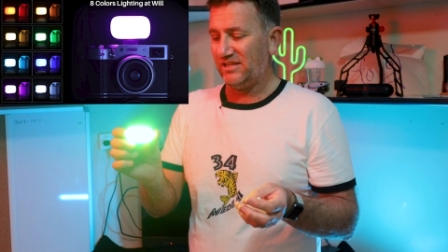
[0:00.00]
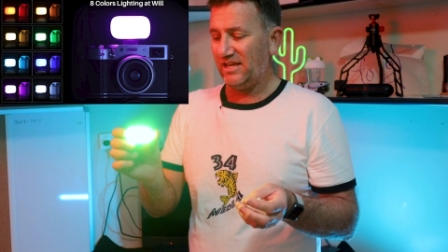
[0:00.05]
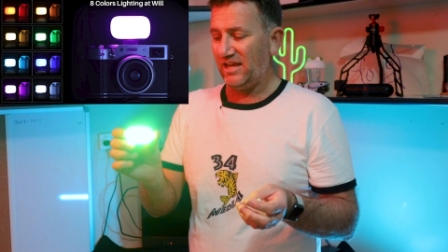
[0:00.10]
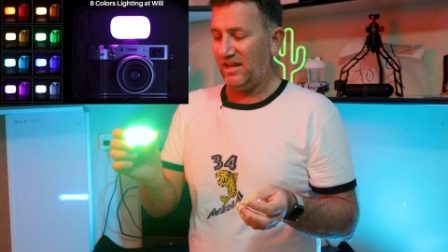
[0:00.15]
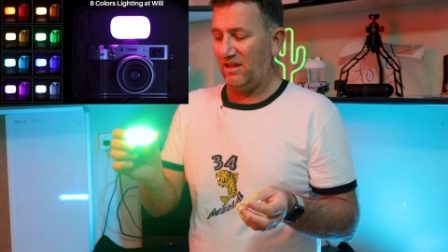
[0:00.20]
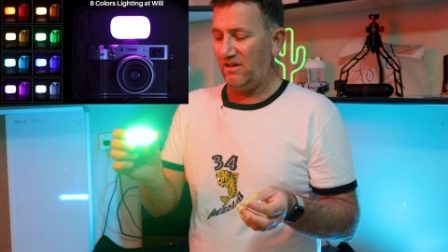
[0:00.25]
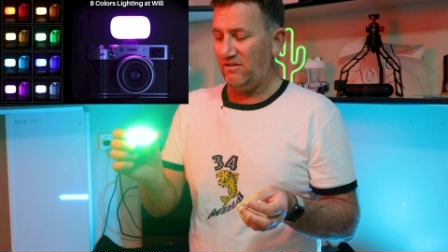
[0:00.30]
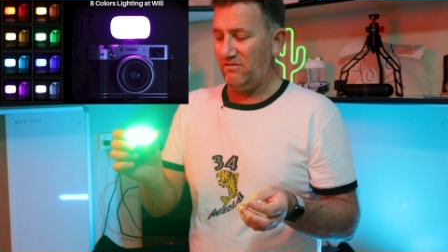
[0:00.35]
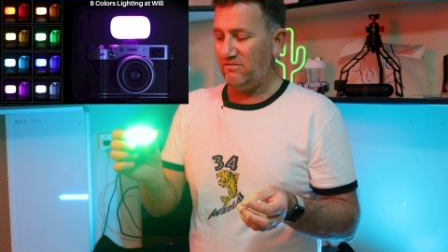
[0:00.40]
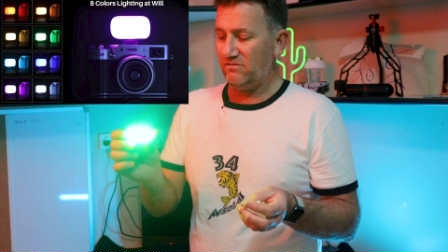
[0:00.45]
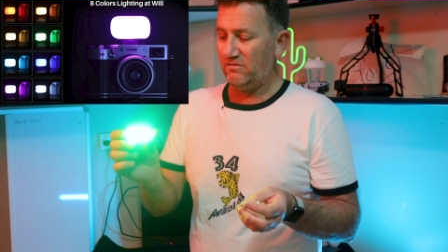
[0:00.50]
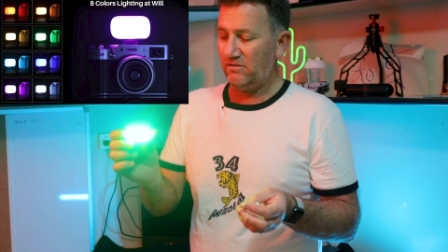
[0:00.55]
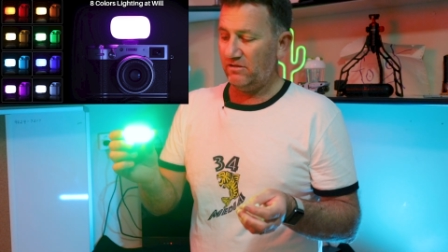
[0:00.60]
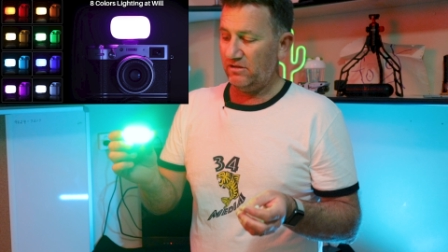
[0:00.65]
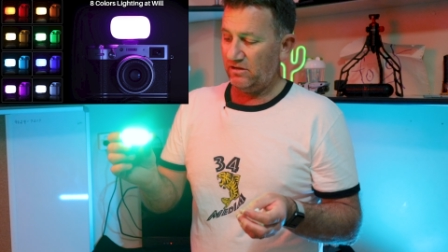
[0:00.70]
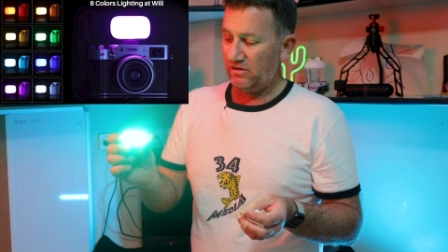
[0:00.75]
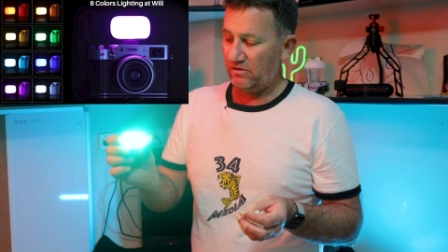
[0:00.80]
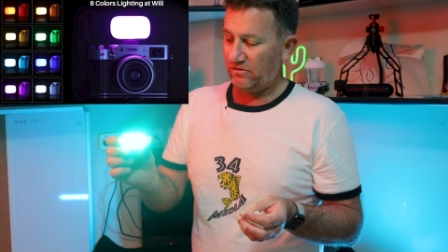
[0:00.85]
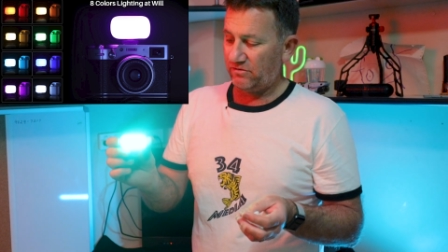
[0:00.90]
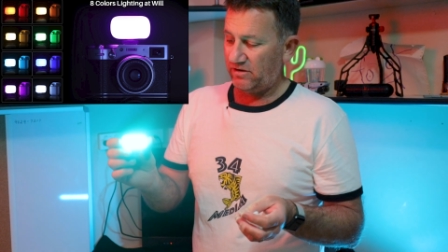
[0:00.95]
Yellow,
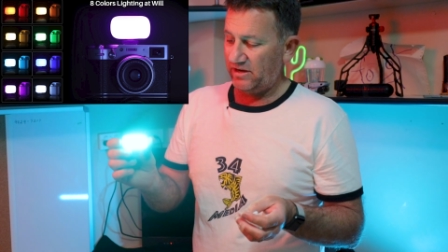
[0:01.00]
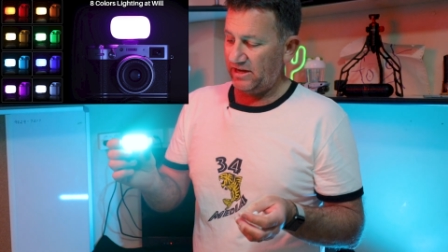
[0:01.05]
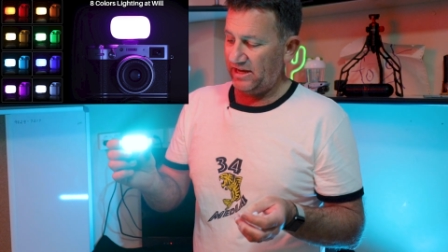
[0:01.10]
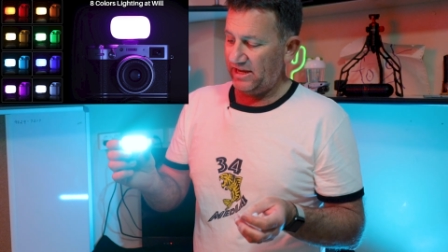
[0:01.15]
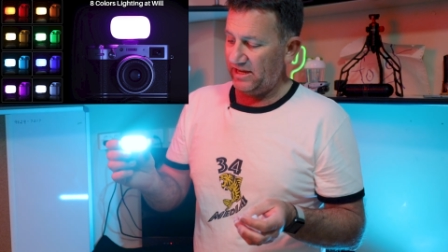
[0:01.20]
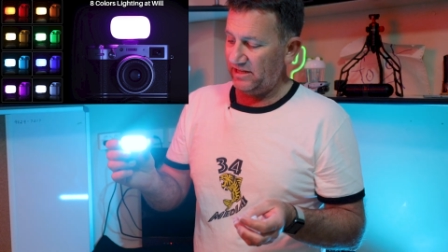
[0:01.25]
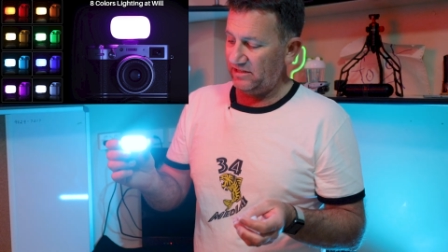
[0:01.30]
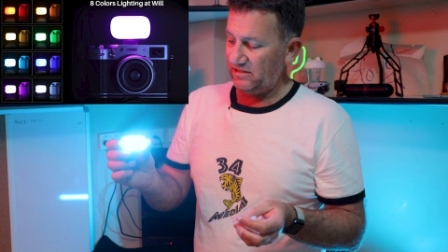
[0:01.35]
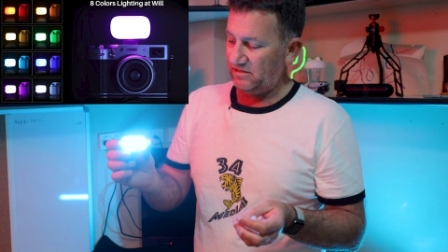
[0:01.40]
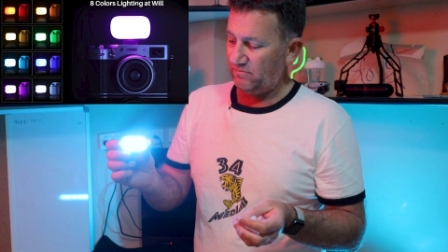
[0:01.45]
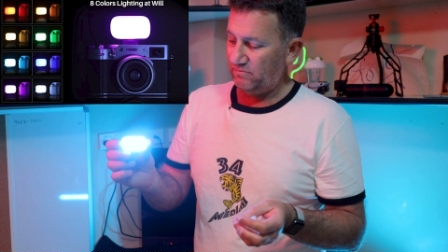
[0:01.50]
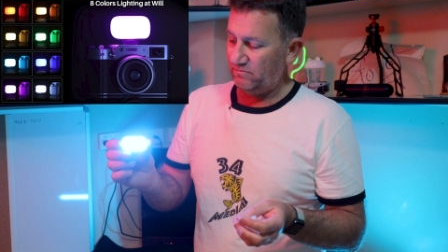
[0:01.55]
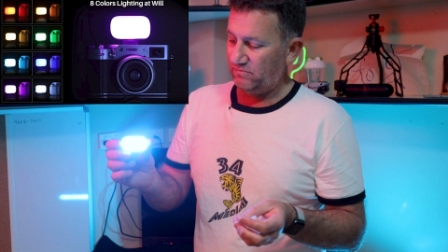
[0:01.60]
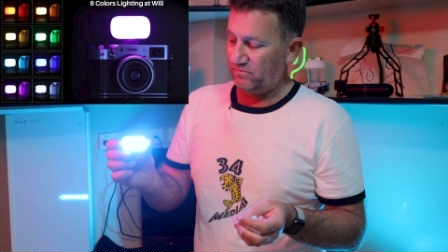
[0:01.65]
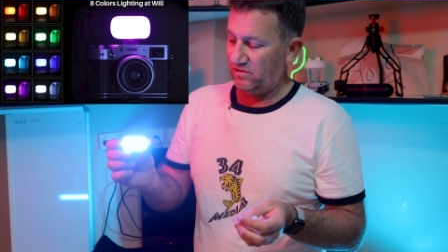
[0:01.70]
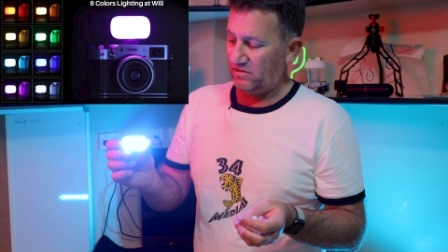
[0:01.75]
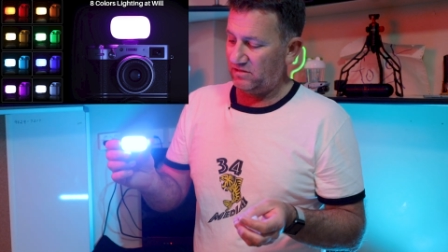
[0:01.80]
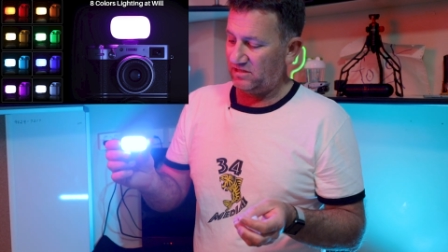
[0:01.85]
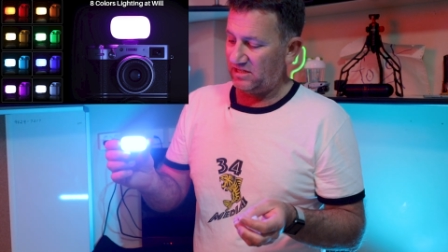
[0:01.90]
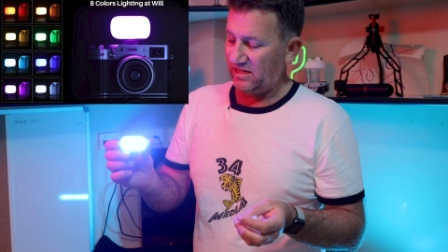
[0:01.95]
greens,
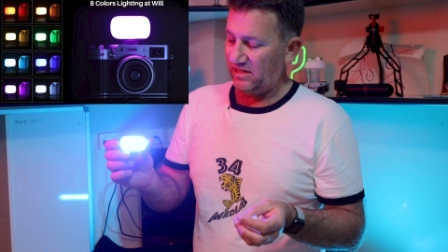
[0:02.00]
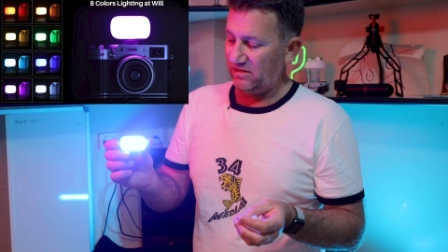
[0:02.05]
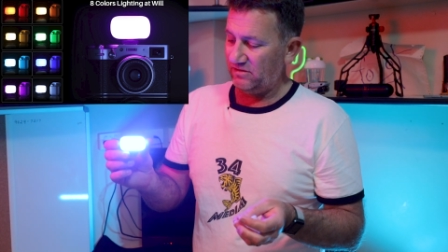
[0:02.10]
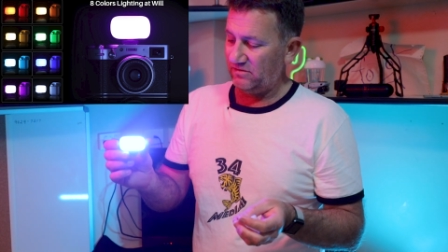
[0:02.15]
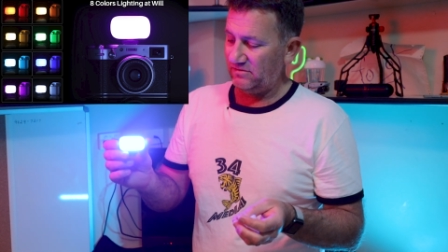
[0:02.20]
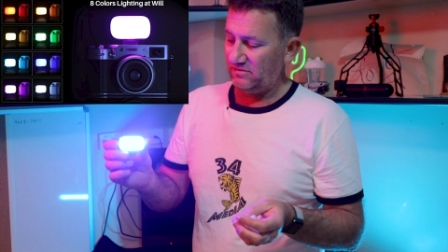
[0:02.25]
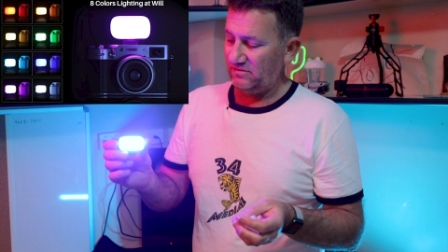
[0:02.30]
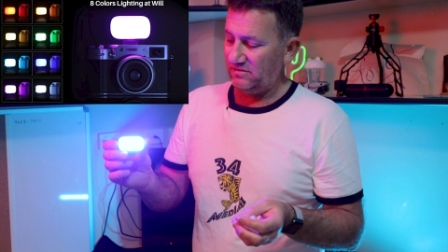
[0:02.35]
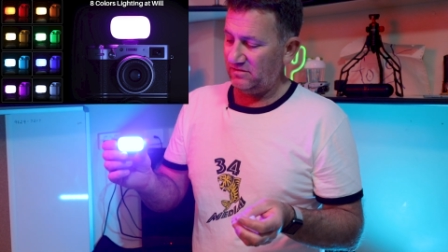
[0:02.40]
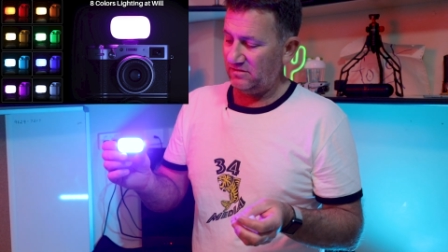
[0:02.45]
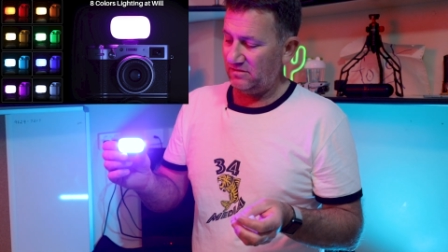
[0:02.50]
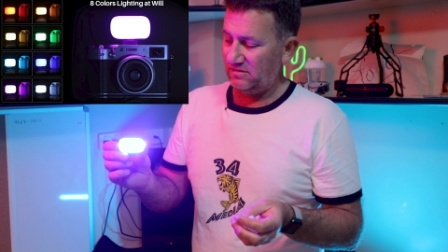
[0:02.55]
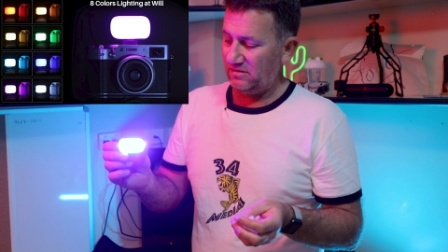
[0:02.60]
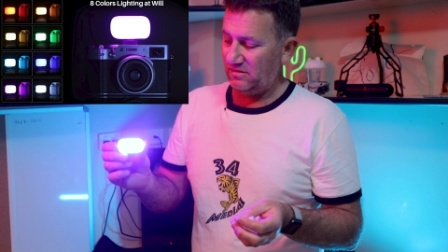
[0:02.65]
teals,